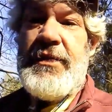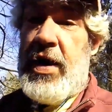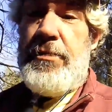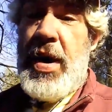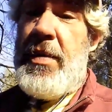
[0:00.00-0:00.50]

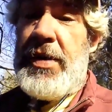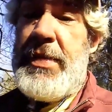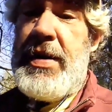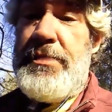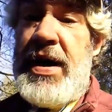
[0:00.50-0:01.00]
there'll probably
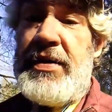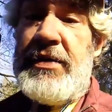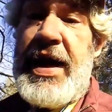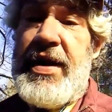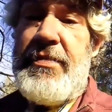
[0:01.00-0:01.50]
be a
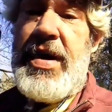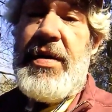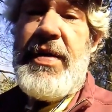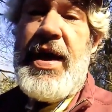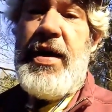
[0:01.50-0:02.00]
puddle down in the
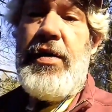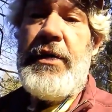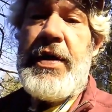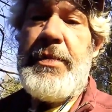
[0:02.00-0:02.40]
bottom of that hole that